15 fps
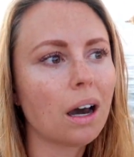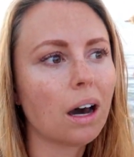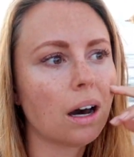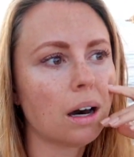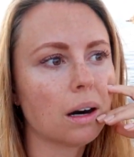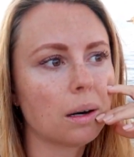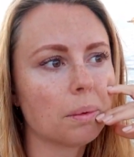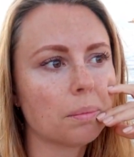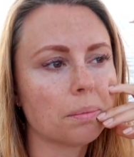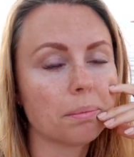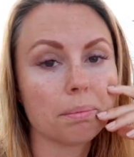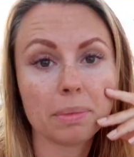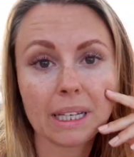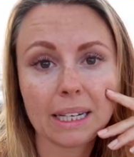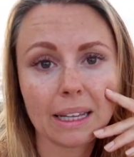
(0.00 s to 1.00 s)
um,
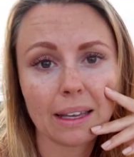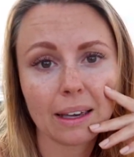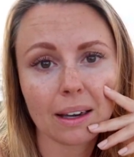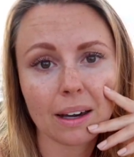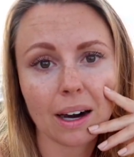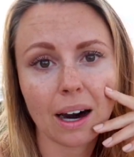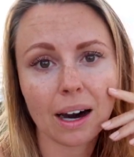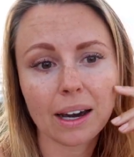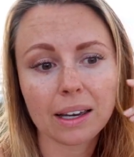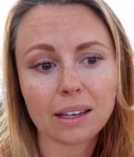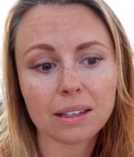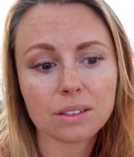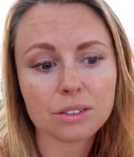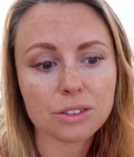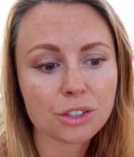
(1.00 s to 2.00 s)
meaning
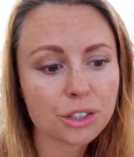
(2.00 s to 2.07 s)
I